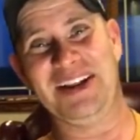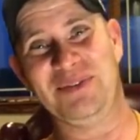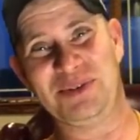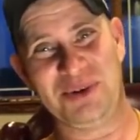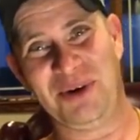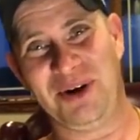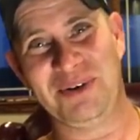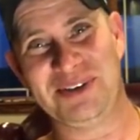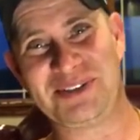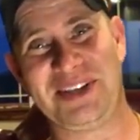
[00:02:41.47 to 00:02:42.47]
It was you all
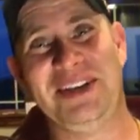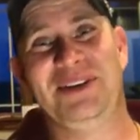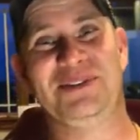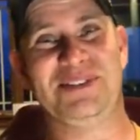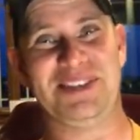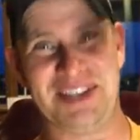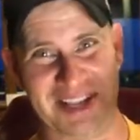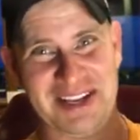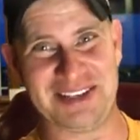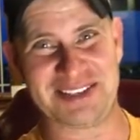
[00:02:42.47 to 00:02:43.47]
with the skills.
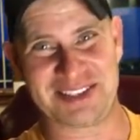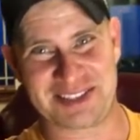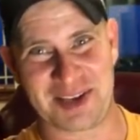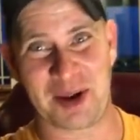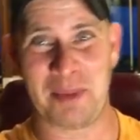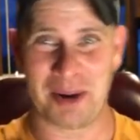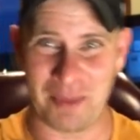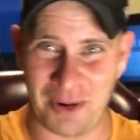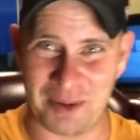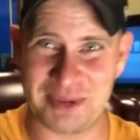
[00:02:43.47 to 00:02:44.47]
Come here,
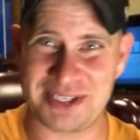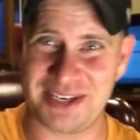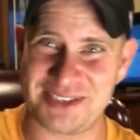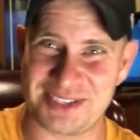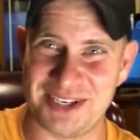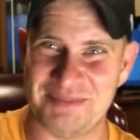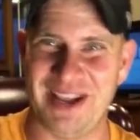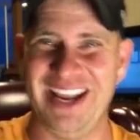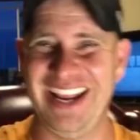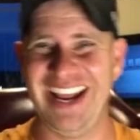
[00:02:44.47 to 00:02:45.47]
boy, let me tell you something.
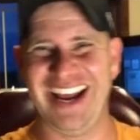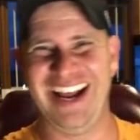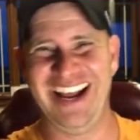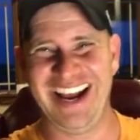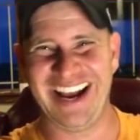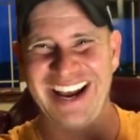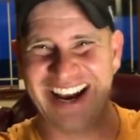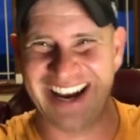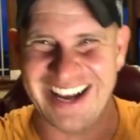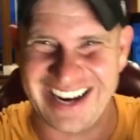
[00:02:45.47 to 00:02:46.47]

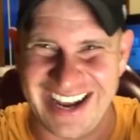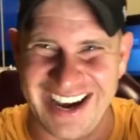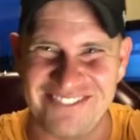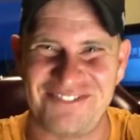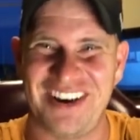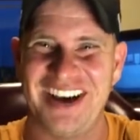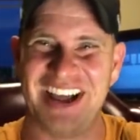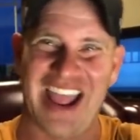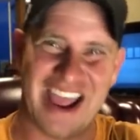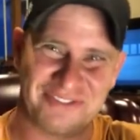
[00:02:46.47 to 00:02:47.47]
And
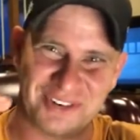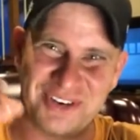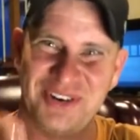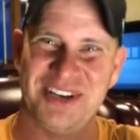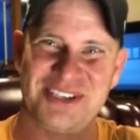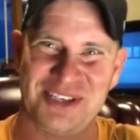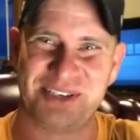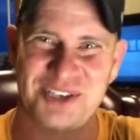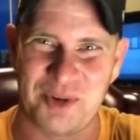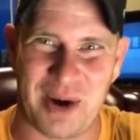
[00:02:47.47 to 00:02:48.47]
after doing this
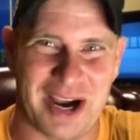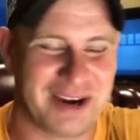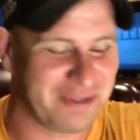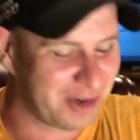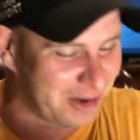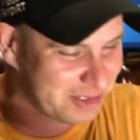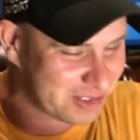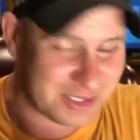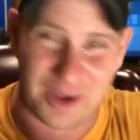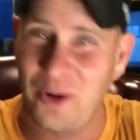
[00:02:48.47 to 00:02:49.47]
YouTube, I have learned
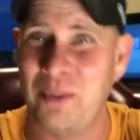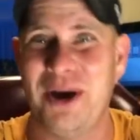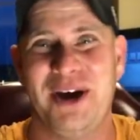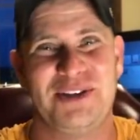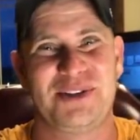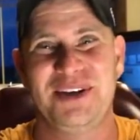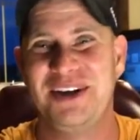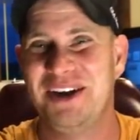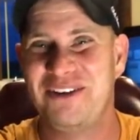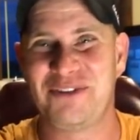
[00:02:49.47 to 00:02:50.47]
so much
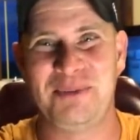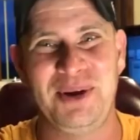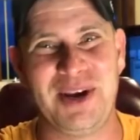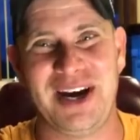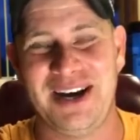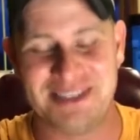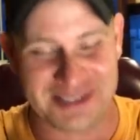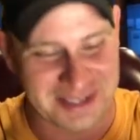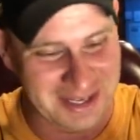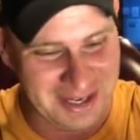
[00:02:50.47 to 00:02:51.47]
from you guys.